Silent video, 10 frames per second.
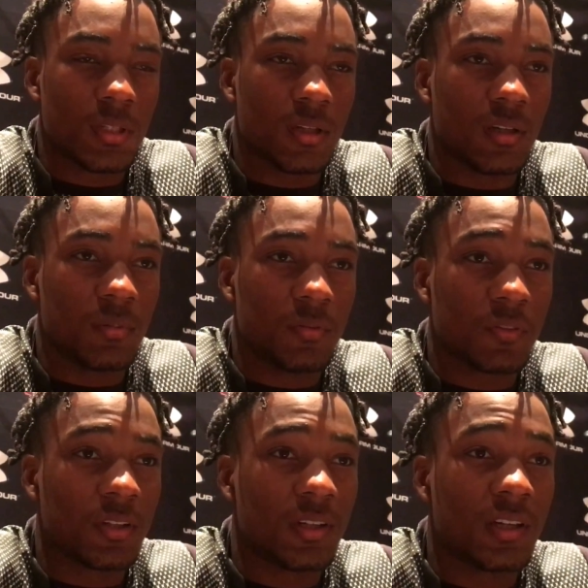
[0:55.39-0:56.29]
Uh,
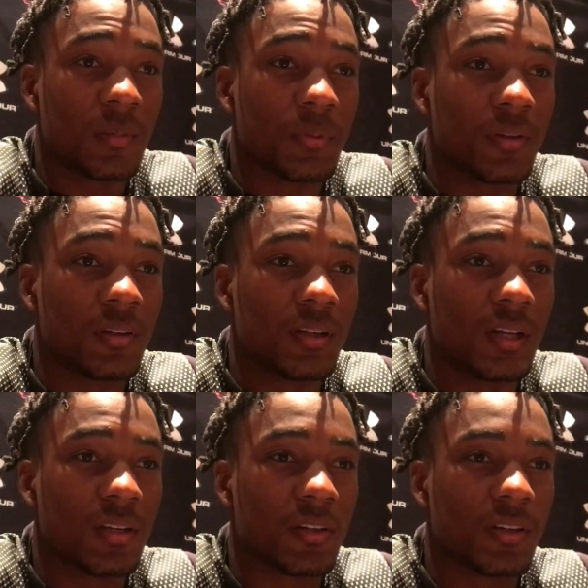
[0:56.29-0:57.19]
before the dead period, it
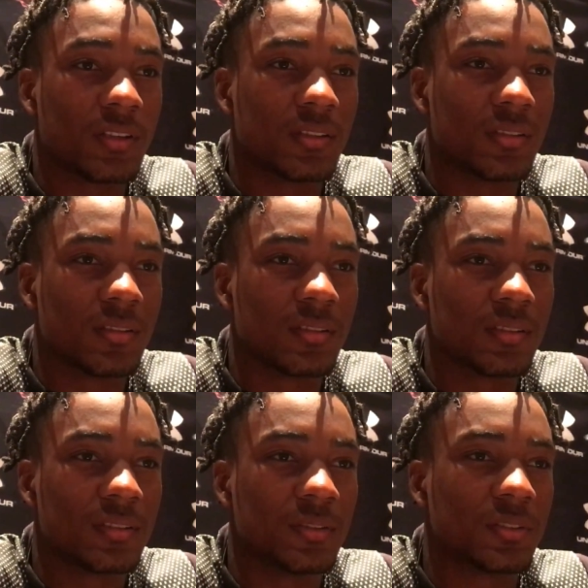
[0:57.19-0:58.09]
got crazy
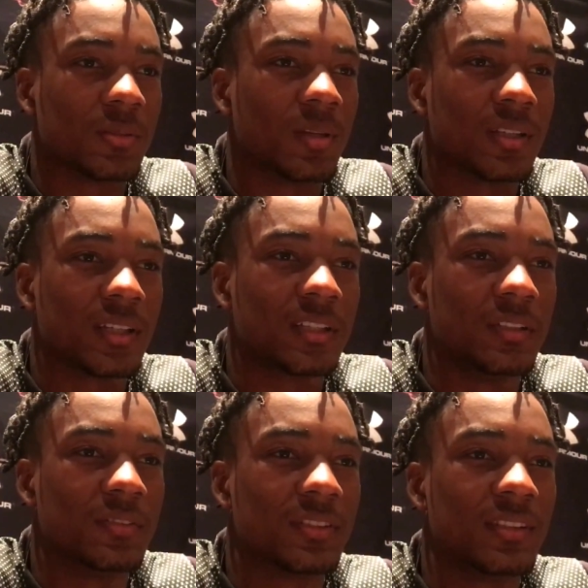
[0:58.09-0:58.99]
sometimes I
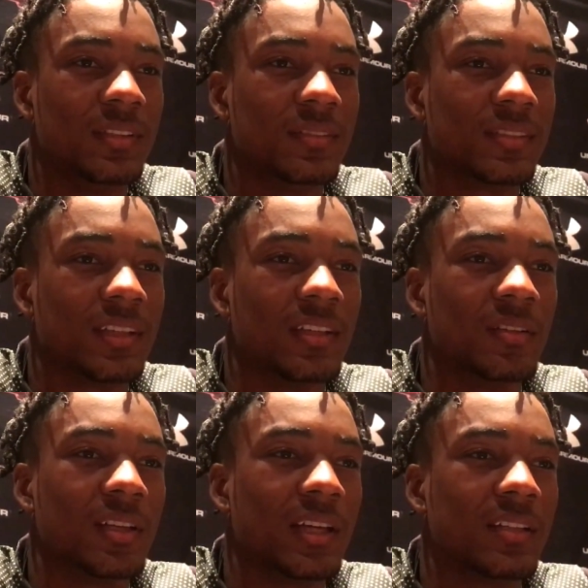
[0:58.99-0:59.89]
couldn't sleep staying
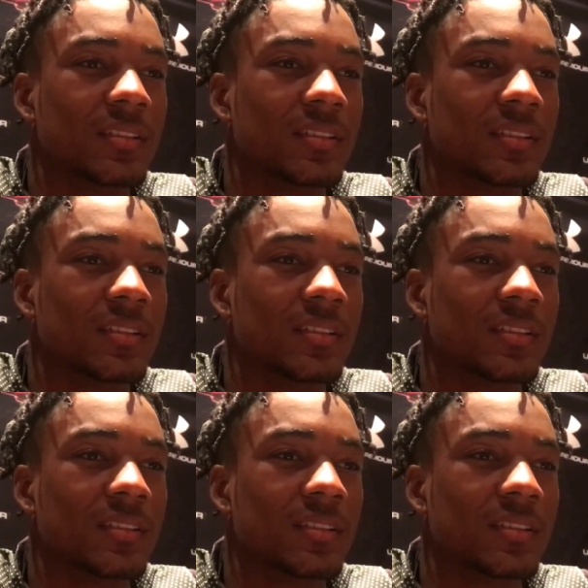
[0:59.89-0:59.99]
up like